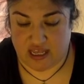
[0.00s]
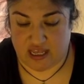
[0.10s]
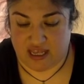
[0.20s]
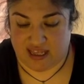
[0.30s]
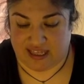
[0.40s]

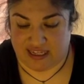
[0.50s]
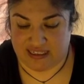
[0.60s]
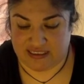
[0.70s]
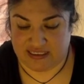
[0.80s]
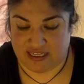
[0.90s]

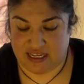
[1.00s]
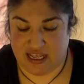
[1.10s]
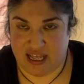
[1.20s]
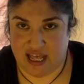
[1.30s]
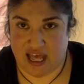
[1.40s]
and
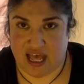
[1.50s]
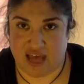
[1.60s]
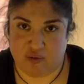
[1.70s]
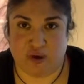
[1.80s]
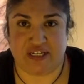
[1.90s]
I
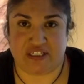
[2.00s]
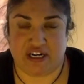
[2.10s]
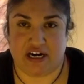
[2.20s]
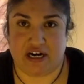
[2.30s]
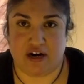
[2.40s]

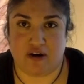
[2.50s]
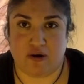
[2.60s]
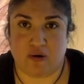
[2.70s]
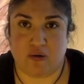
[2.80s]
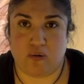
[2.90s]
wonder
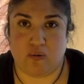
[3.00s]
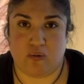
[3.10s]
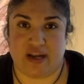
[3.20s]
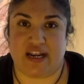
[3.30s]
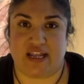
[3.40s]

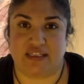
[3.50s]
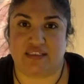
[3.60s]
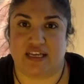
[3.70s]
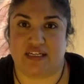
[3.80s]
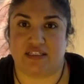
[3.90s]
what is
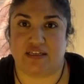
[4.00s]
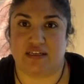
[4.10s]
it